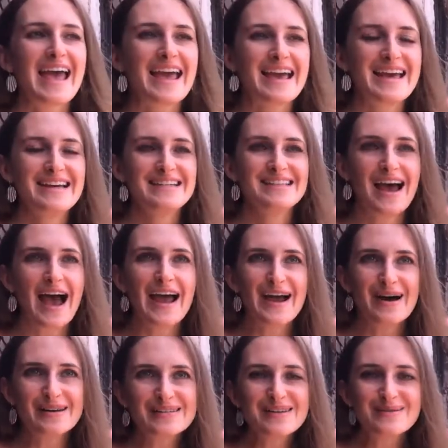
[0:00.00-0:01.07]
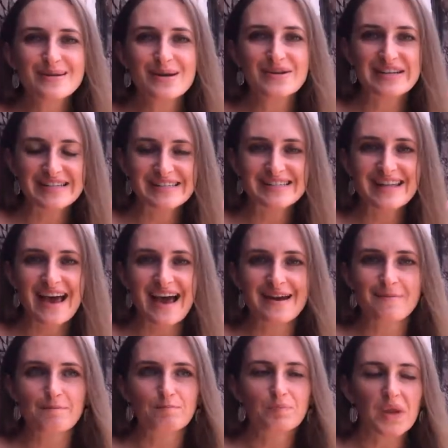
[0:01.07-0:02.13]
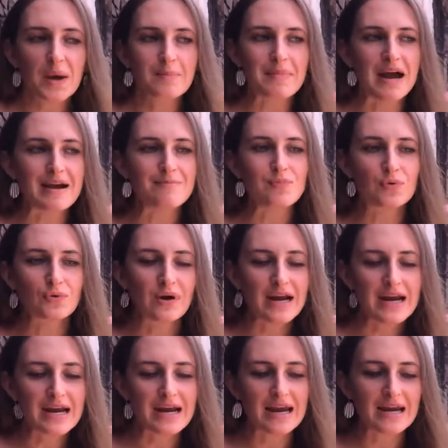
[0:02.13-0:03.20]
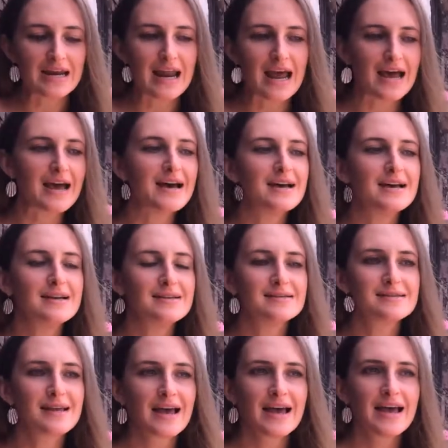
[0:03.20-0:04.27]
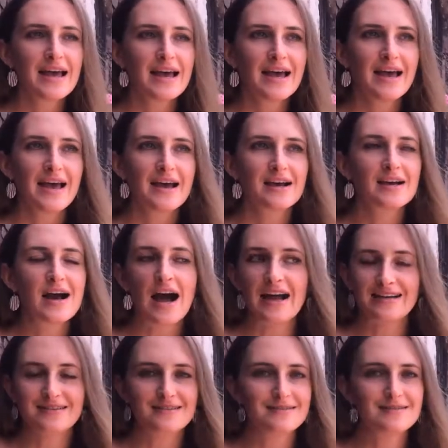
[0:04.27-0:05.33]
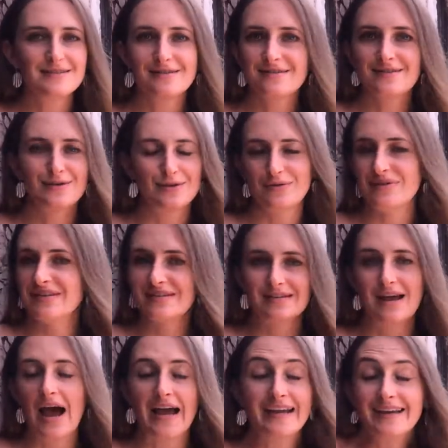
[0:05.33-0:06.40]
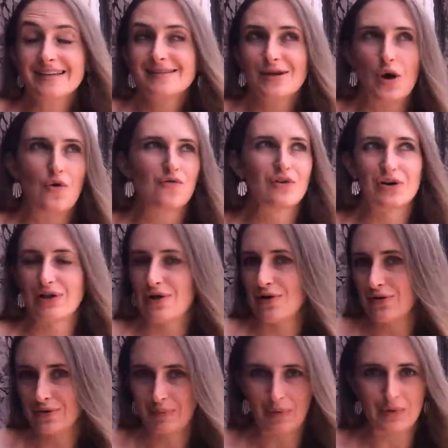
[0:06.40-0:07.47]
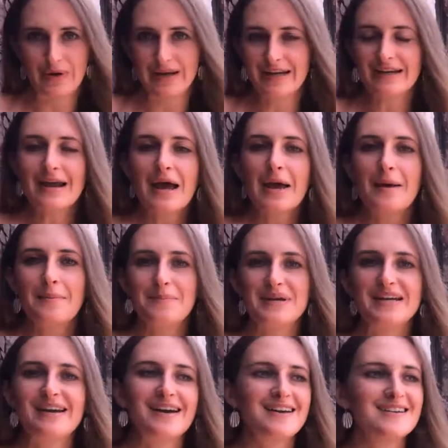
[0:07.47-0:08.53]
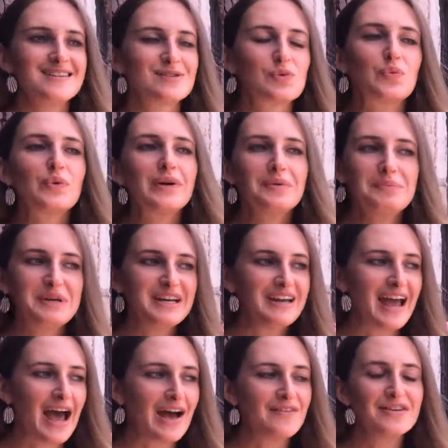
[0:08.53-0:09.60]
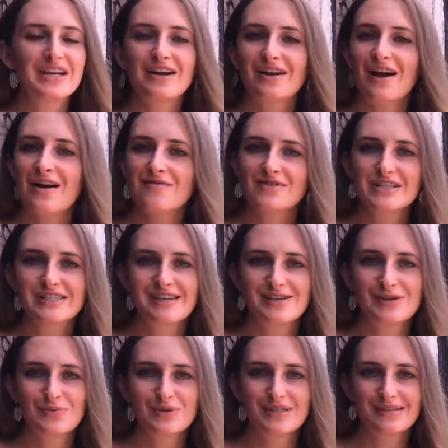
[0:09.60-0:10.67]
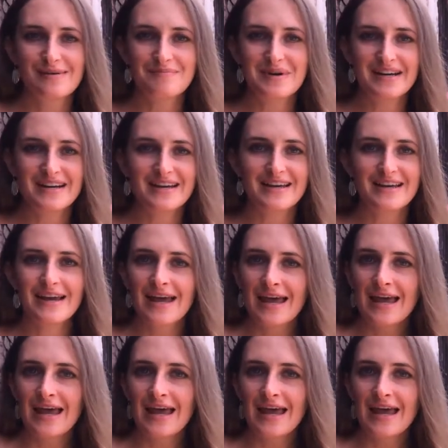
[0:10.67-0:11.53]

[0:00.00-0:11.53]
And I also noticed that my brain has gotten to this, I guess, overload point because we'll be having a conversation with somebody